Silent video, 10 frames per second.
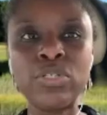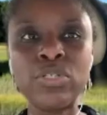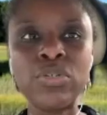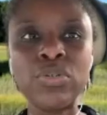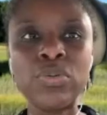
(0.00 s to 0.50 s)

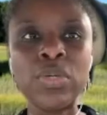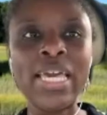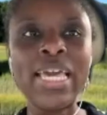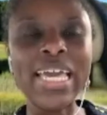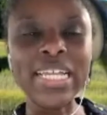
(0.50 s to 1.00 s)
to
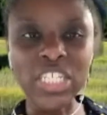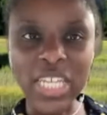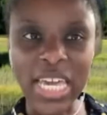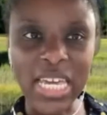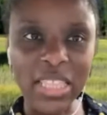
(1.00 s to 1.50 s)

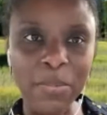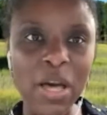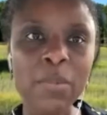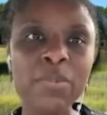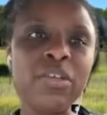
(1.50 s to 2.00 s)
educate the
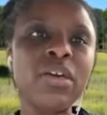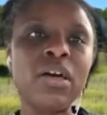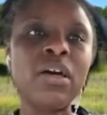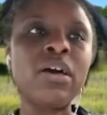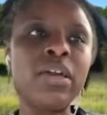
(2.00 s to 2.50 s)
public
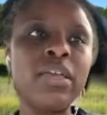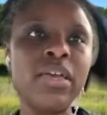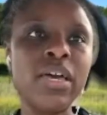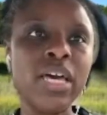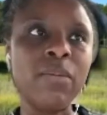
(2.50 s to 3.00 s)

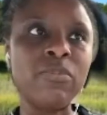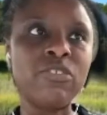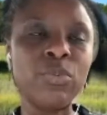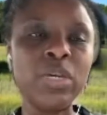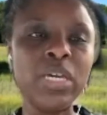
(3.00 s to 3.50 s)
on.
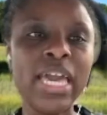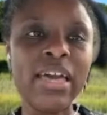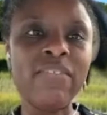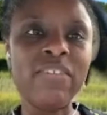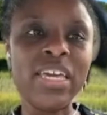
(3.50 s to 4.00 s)
So we
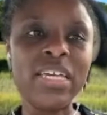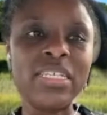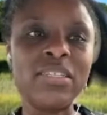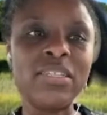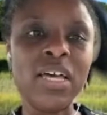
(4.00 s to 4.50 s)
have a
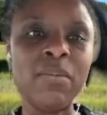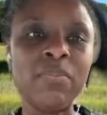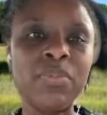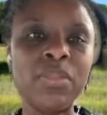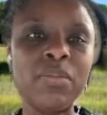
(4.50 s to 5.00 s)

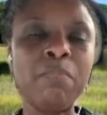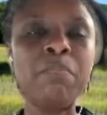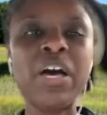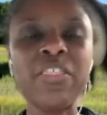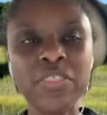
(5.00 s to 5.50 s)

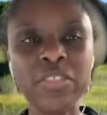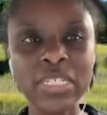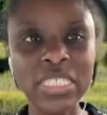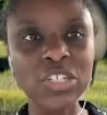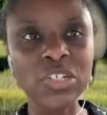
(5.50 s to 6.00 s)
monthly
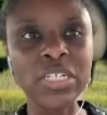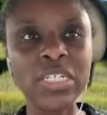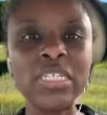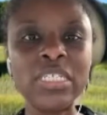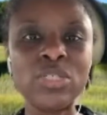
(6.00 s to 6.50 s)

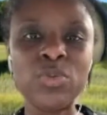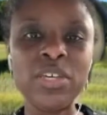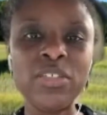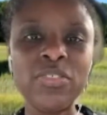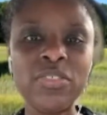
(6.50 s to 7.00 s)
series
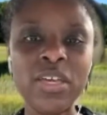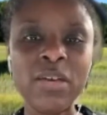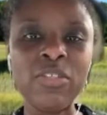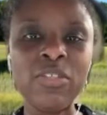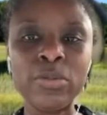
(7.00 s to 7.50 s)
with
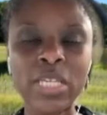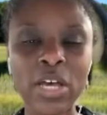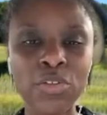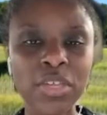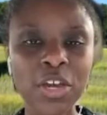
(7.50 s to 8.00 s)
those
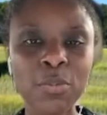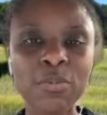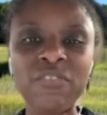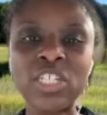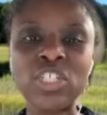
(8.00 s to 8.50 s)
healthcare
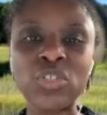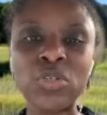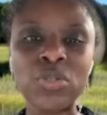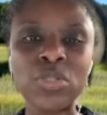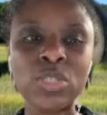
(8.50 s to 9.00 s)

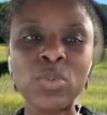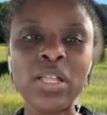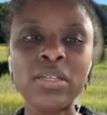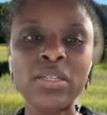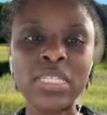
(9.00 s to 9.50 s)
professionals as
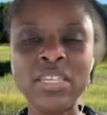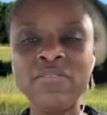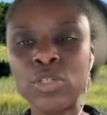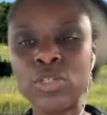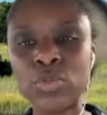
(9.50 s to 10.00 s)
well as
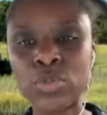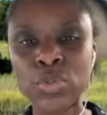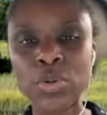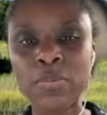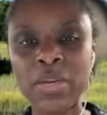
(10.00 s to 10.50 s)
individuals who
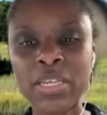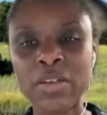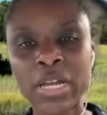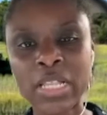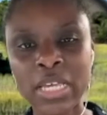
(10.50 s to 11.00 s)
are being
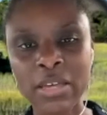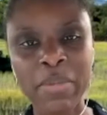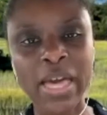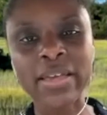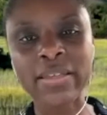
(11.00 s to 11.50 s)
directly
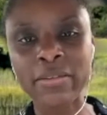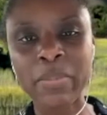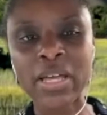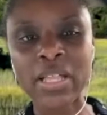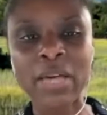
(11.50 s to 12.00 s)
impacted by
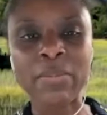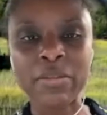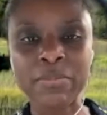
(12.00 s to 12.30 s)
climate.